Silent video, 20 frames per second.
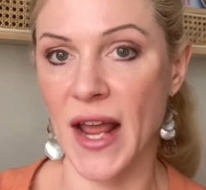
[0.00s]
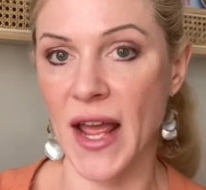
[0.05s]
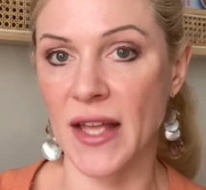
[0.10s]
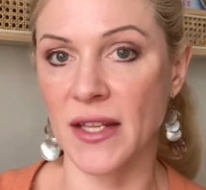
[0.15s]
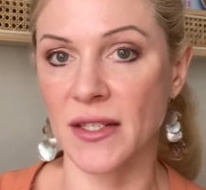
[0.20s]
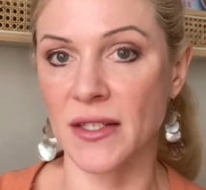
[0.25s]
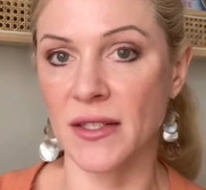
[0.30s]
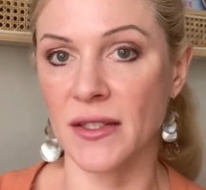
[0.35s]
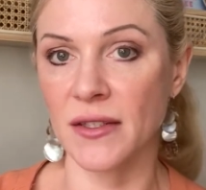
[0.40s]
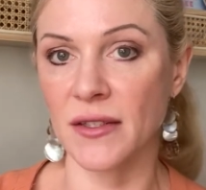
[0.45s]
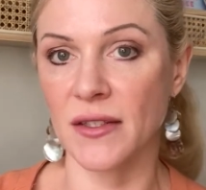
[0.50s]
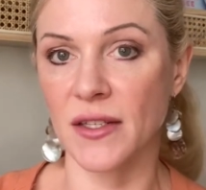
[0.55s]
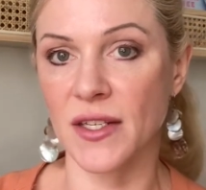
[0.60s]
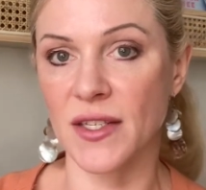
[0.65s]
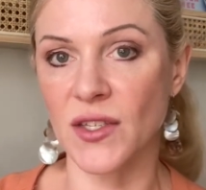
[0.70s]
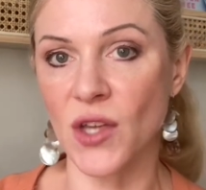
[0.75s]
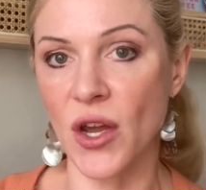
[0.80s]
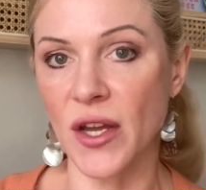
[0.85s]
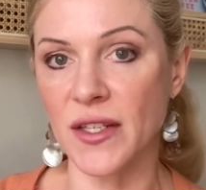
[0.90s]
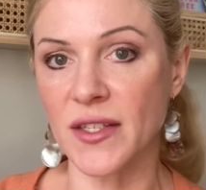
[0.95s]
and the
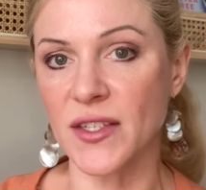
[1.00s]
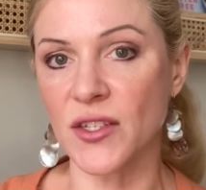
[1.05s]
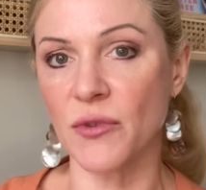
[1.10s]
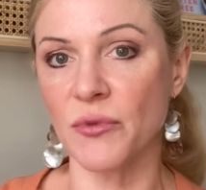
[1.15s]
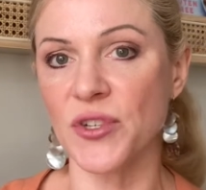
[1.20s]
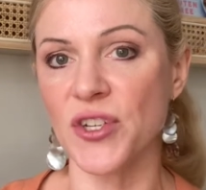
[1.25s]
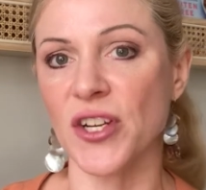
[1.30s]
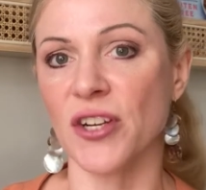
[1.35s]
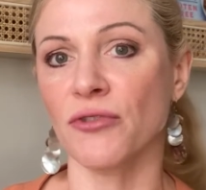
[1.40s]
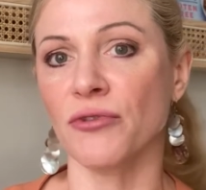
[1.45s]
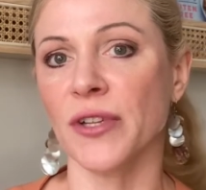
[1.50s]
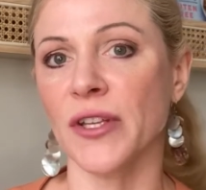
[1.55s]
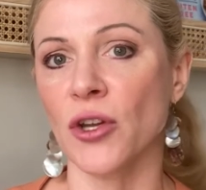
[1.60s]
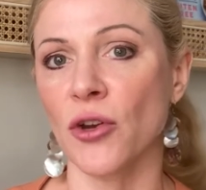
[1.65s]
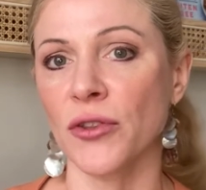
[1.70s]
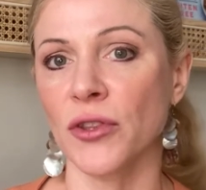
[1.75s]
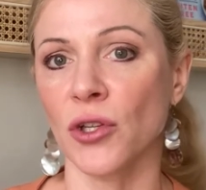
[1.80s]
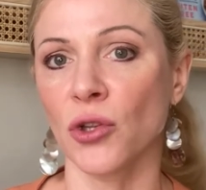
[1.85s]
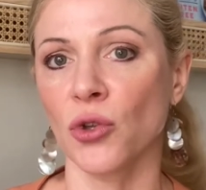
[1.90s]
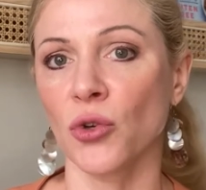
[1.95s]
signs you're generally
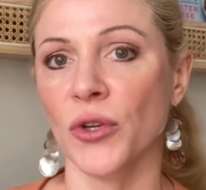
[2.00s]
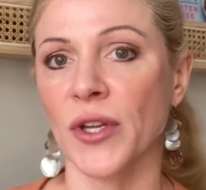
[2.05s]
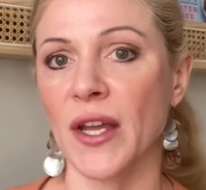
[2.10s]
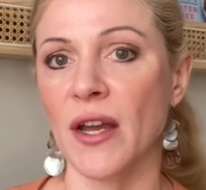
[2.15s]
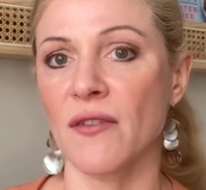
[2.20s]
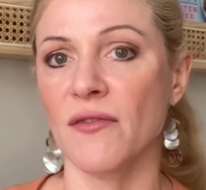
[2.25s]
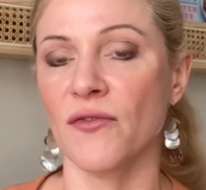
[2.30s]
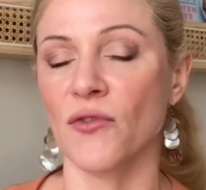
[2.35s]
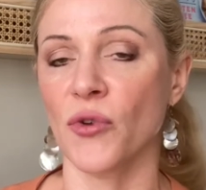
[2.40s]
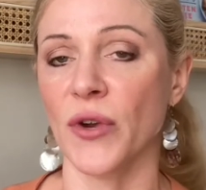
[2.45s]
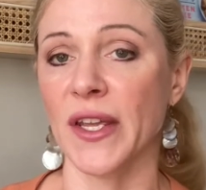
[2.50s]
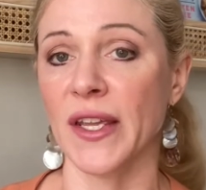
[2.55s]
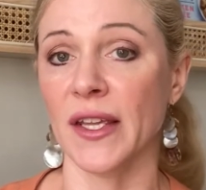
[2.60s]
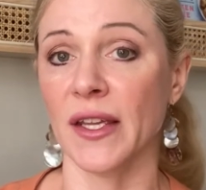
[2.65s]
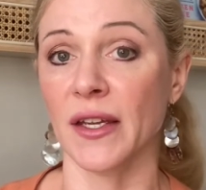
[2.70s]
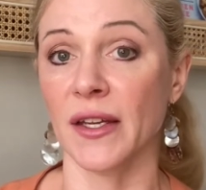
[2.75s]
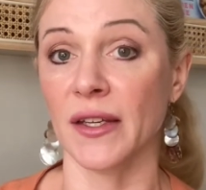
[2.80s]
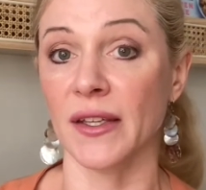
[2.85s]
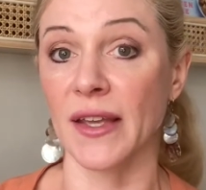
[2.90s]
on the lookout for here